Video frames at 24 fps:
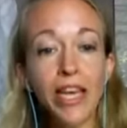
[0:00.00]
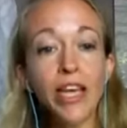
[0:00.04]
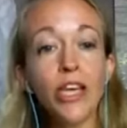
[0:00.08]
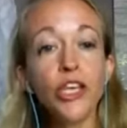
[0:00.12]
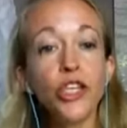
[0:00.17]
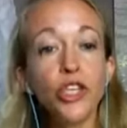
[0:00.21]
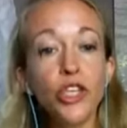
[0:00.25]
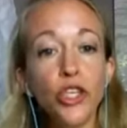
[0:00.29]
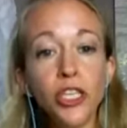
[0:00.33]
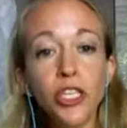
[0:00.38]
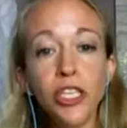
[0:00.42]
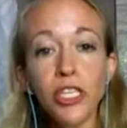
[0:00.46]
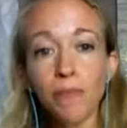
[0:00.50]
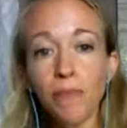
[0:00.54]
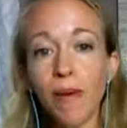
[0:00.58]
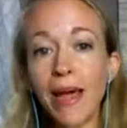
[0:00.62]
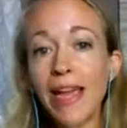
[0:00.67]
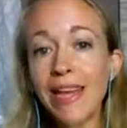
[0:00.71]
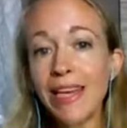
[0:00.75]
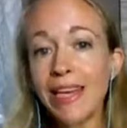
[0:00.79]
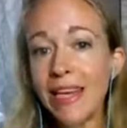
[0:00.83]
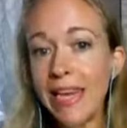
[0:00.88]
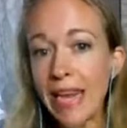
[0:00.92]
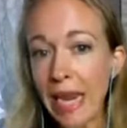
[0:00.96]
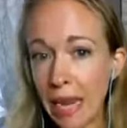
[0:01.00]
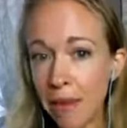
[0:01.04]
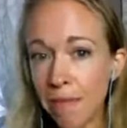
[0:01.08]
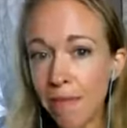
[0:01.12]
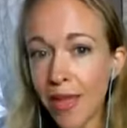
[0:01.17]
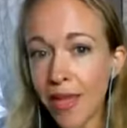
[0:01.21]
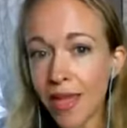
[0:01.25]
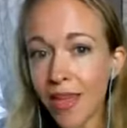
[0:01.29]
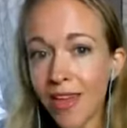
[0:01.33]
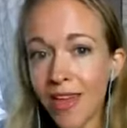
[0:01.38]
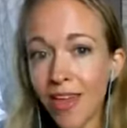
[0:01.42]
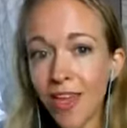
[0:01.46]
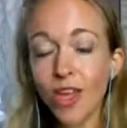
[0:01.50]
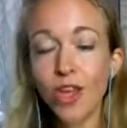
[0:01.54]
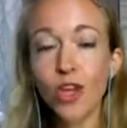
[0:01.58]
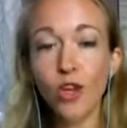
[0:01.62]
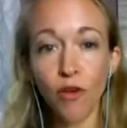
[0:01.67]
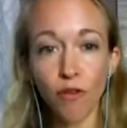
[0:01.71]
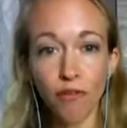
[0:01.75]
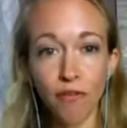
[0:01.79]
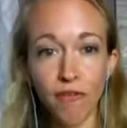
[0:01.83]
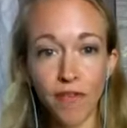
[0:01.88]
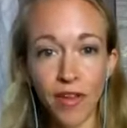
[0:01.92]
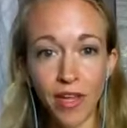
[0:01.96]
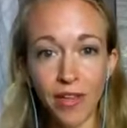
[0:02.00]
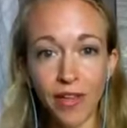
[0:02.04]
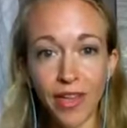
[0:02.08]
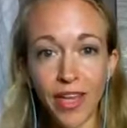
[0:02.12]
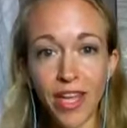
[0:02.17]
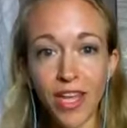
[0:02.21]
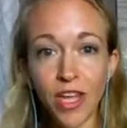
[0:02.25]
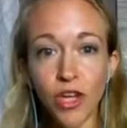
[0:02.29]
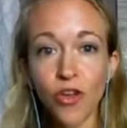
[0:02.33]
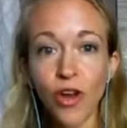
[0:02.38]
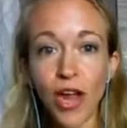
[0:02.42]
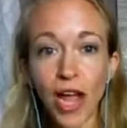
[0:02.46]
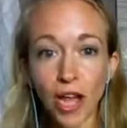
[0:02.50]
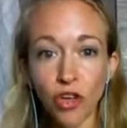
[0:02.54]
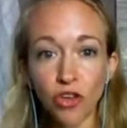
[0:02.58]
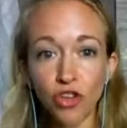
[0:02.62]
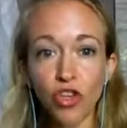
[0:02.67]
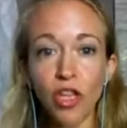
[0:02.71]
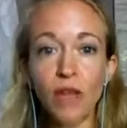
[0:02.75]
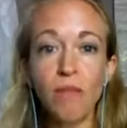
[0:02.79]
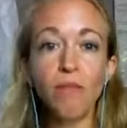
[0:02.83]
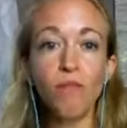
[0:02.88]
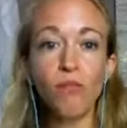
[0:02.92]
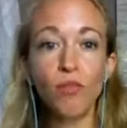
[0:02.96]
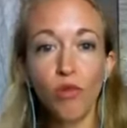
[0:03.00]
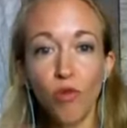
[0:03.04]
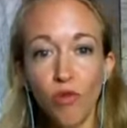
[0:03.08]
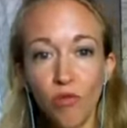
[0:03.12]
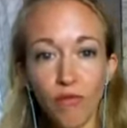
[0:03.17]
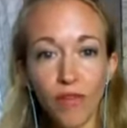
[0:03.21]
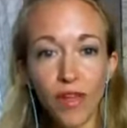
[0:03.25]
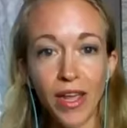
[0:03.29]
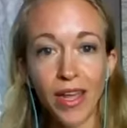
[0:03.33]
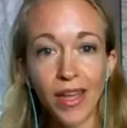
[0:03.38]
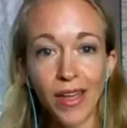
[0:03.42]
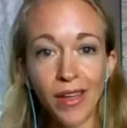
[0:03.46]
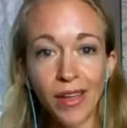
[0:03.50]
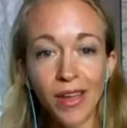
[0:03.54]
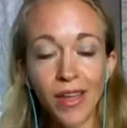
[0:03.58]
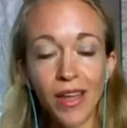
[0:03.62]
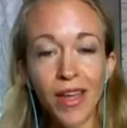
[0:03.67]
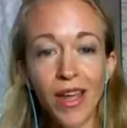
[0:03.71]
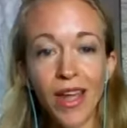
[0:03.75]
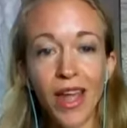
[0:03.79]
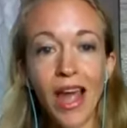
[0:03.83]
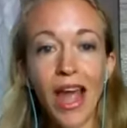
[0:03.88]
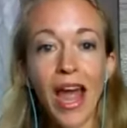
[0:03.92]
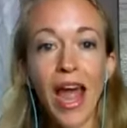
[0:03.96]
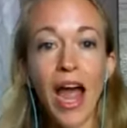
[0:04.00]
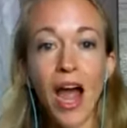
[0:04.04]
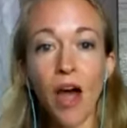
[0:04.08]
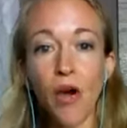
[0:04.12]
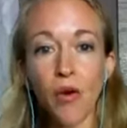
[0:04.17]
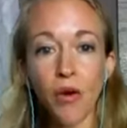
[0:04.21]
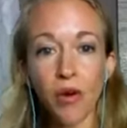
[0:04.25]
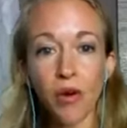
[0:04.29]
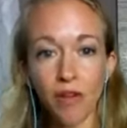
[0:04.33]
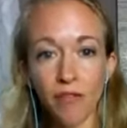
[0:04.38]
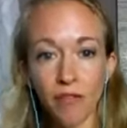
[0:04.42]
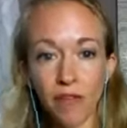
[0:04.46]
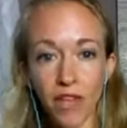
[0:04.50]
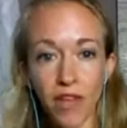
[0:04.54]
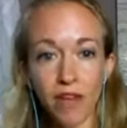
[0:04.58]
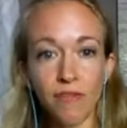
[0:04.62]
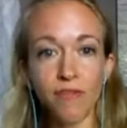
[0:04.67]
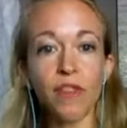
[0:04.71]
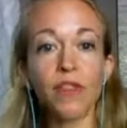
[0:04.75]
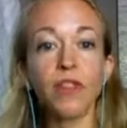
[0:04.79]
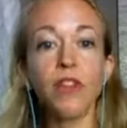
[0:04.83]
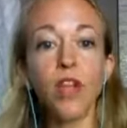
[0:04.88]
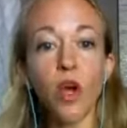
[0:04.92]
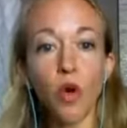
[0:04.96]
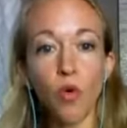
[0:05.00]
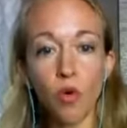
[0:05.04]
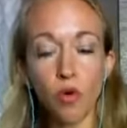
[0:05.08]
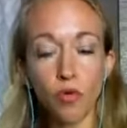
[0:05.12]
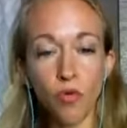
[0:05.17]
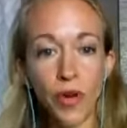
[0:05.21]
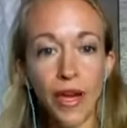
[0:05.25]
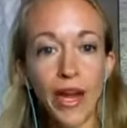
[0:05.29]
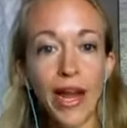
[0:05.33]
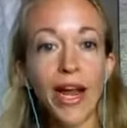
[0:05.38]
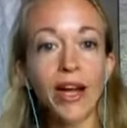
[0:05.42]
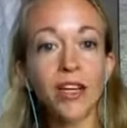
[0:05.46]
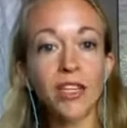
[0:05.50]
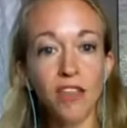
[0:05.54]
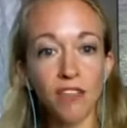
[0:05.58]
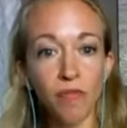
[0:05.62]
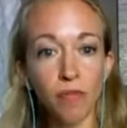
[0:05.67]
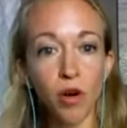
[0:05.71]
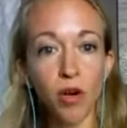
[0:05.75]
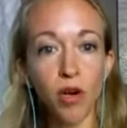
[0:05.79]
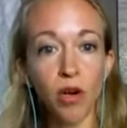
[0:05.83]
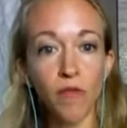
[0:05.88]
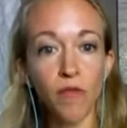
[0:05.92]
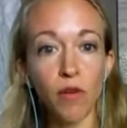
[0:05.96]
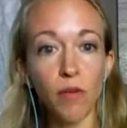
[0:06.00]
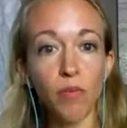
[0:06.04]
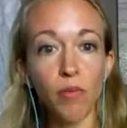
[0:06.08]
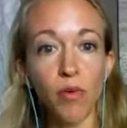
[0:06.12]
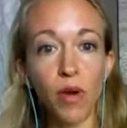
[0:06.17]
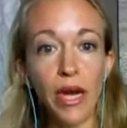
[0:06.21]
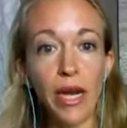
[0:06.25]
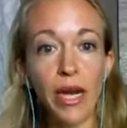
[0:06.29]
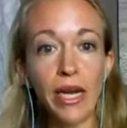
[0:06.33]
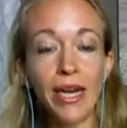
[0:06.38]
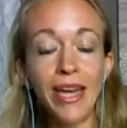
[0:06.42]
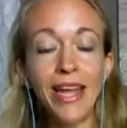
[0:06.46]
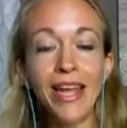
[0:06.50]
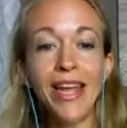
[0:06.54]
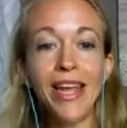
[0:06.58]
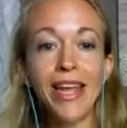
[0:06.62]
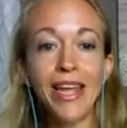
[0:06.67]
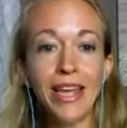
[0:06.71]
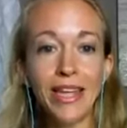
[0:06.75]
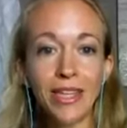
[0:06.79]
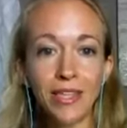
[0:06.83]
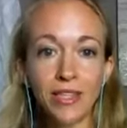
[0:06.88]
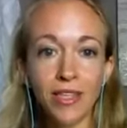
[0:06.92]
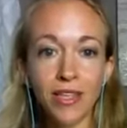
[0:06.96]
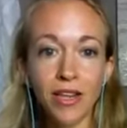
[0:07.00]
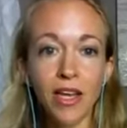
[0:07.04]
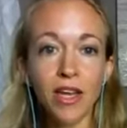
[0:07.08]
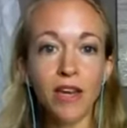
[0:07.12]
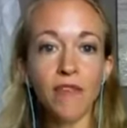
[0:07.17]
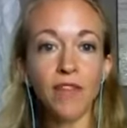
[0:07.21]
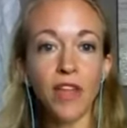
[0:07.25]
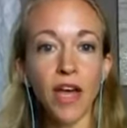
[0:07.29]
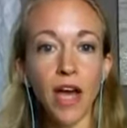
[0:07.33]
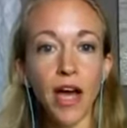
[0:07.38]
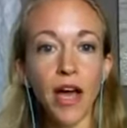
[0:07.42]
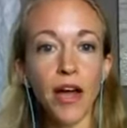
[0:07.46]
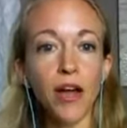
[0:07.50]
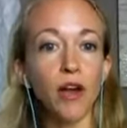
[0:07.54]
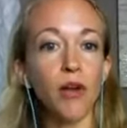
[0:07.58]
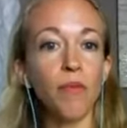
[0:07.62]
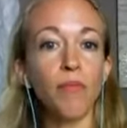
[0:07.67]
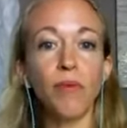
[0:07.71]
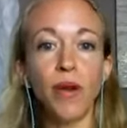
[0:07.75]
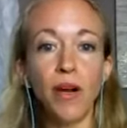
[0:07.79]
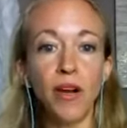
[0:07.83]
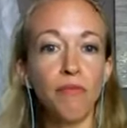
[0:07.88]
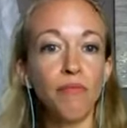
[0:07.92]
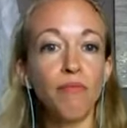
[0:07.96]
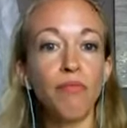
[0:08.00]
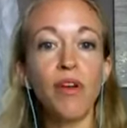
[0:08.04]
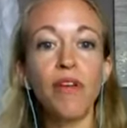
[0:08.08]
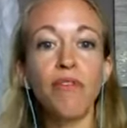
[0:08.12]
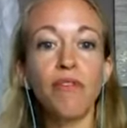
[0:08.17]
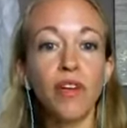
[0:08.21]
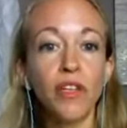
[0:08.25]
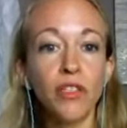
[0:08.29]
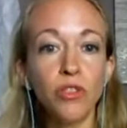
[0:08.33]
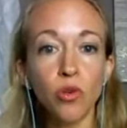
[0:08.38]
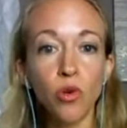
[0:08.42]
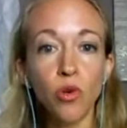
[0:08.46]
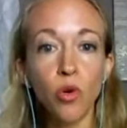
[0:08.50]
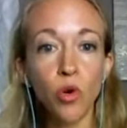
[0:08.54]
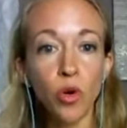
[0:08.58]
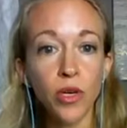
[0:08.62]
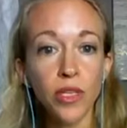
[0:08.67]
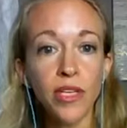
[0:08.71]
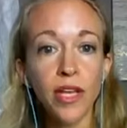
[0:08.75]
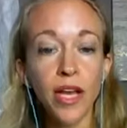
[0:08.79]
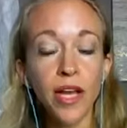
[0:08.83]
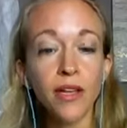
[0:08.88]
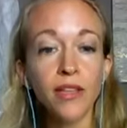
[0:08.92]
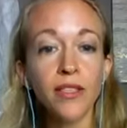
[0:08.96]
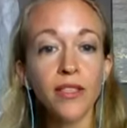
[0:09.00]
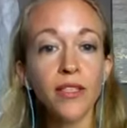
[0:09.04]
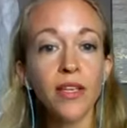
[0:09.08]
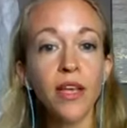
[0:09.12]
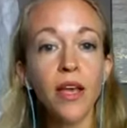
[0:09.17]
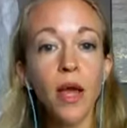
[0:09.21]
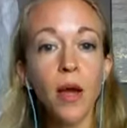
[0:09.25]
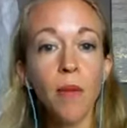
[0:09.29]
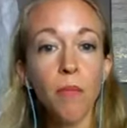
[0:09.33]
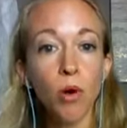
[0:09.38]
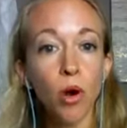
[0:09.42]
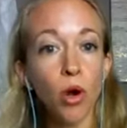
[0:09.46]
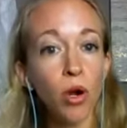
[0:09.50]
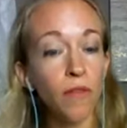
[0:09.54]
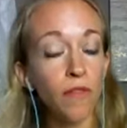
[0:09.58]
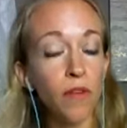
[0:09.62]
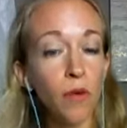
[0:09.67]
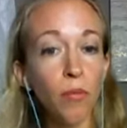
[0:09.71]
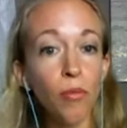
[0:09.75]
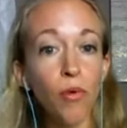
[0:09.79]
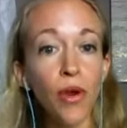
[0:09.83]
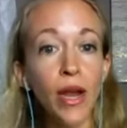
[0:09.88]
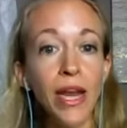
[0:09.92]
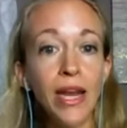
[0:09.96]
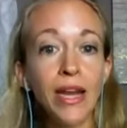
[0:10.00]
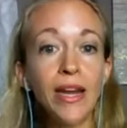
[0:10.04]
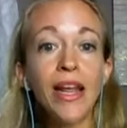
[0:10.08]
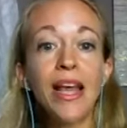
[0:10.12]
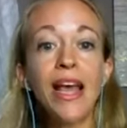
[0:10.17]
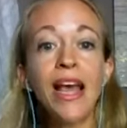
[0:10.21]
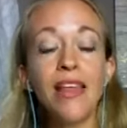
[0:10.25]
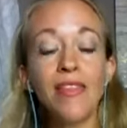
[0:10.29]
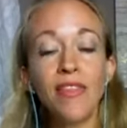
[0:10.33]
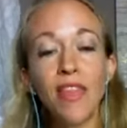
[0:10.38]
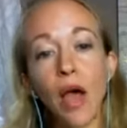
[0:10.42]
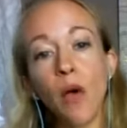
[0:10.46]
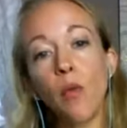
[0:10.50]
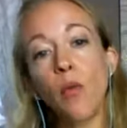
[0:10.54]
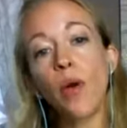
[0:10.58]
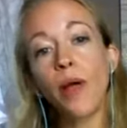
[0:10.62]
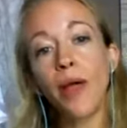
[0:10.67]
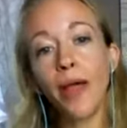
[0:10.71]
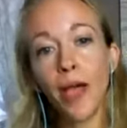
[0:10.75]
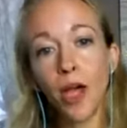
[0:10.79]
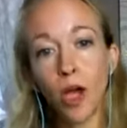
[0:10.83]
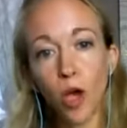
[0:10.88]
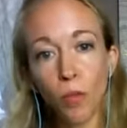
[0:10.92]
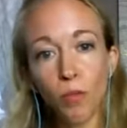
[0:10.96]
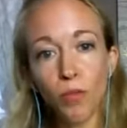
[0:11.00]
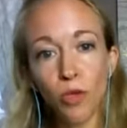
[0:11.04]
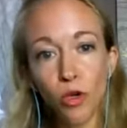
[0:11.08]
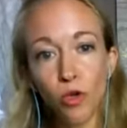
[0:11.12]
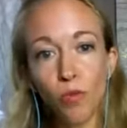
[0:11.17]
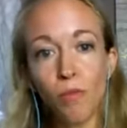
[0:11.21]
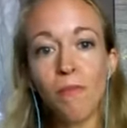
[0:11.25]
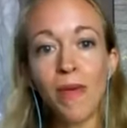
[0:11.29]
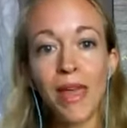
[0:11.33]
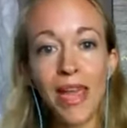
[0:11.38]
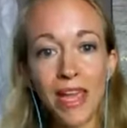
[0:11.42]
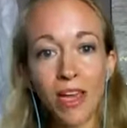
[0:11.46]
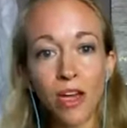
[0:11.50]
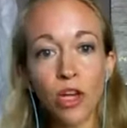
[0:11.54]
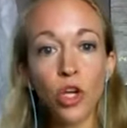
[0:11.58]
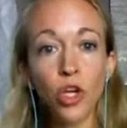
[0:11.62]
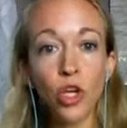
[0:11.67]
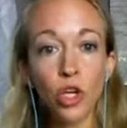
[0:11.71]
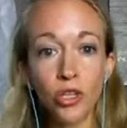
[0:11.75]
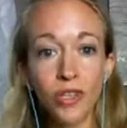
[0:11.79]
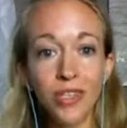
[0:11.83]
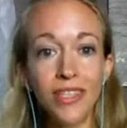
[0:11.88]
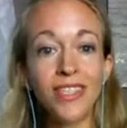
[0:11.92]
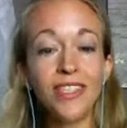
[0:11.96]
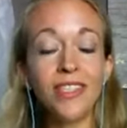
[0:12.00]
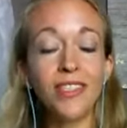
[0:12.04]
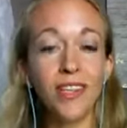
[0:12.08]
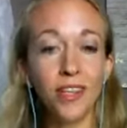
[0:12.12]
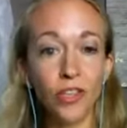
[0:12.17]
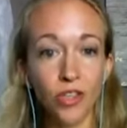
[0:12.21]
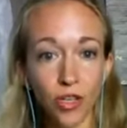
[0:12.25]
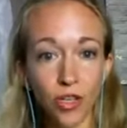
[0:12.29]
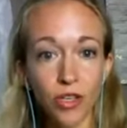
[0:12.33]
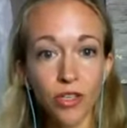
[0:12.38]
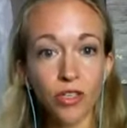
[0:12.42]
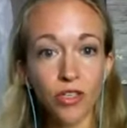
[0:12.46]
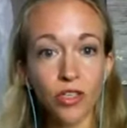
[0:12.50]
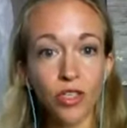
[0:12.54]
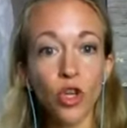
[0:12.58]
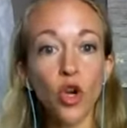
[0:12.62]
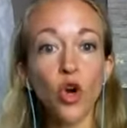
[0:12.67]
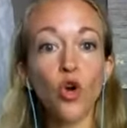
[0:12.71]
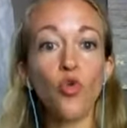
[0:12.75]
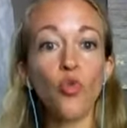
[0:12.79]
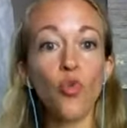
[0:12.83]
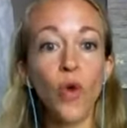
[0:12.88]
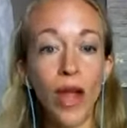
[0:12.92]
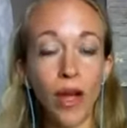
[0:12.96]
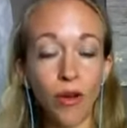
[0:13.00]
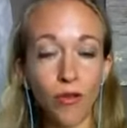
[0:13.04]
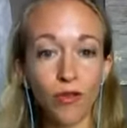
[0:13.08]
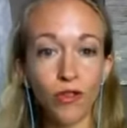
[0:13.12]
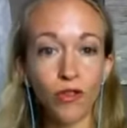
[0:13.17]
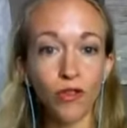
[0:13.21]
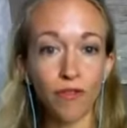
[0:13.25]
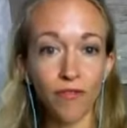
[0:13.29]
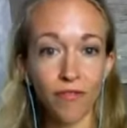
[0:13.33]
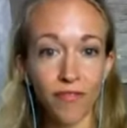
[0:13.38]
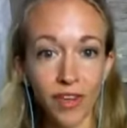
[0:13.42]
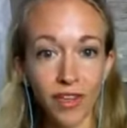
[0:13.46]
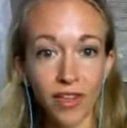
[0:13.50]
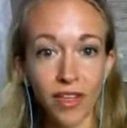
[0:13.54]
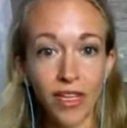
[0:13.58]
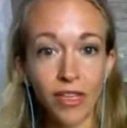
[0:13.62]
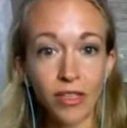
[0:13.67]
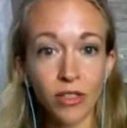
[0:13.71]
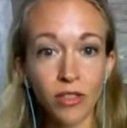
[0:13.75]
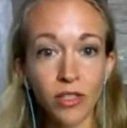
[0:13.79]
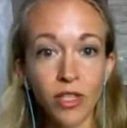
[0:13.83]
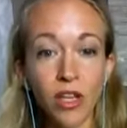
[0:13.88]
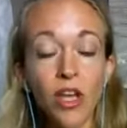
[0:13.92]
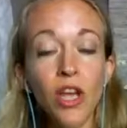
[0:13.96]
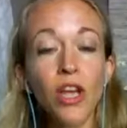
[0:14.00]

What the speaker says: Just by naming your feeling, you're actually moving out of kind of the lower reactive part of your brain into kind of the higher kind of prefrontal cortex part of your brain. That will help you make good decisions around your feelings.